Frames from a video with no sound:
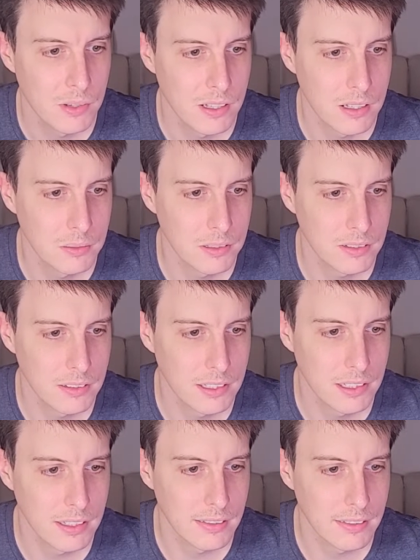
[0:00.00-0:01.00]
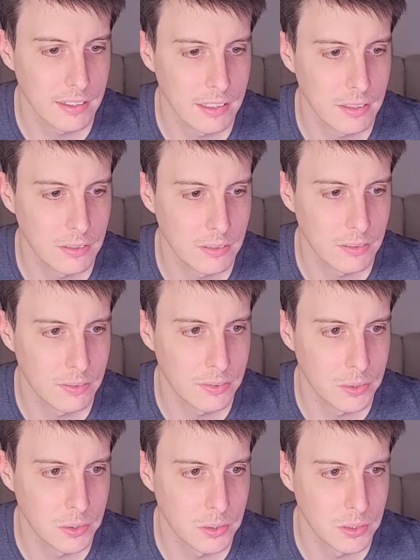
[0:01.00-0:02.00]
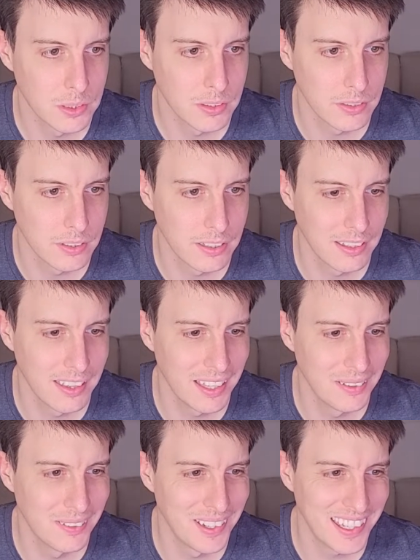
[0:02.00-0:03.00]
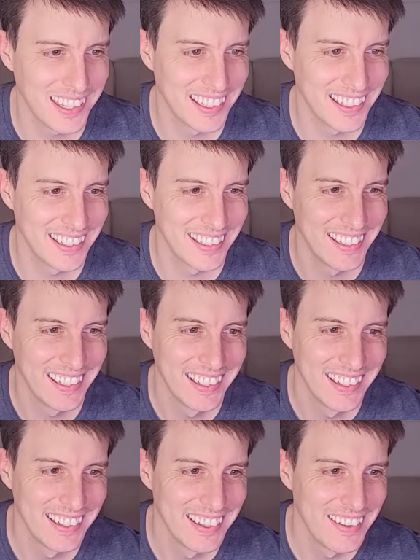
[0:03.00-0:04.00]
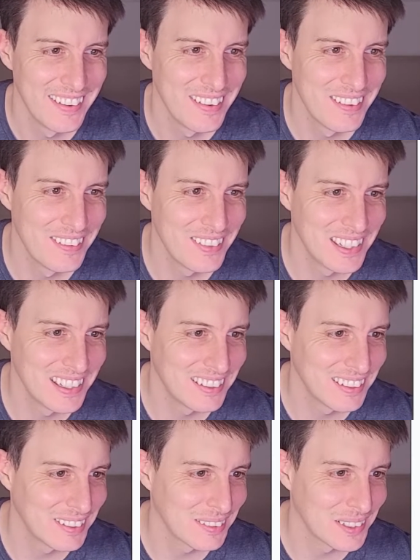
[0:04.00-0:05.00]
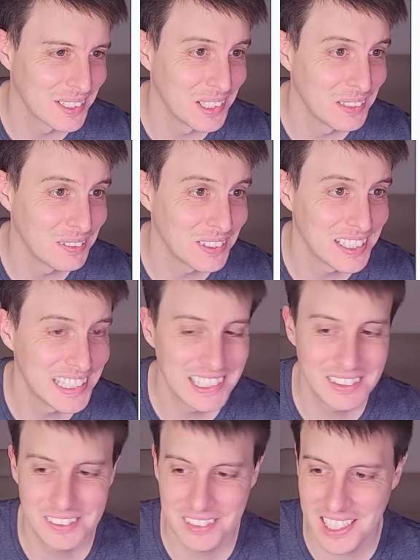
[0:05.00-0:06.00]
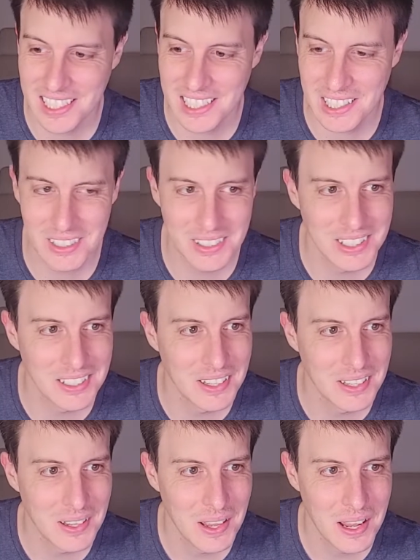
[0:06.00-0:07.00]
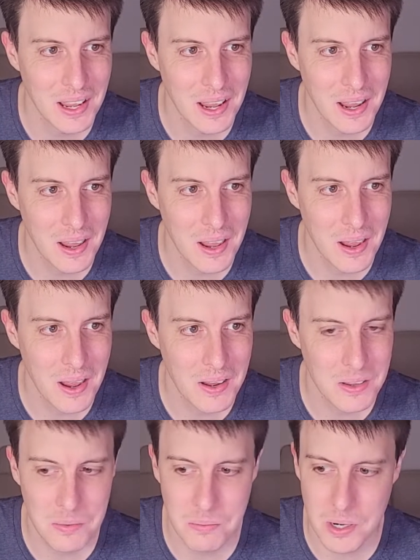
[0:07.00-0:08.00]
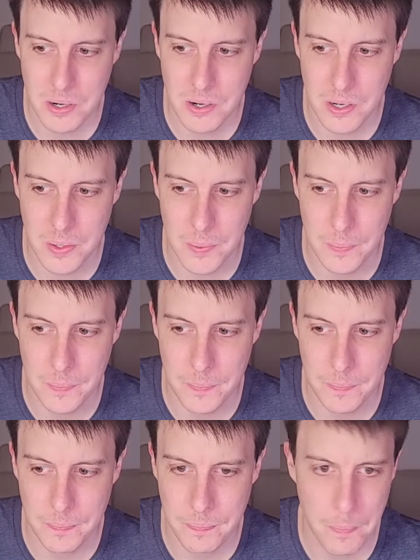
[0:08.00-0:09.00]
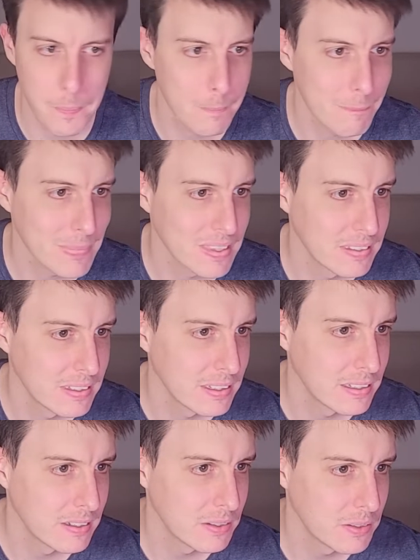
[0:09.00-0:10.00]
Well, I'm just going to guess these 4 so that we can finish this one off. Oh, it's raining on tomorrow in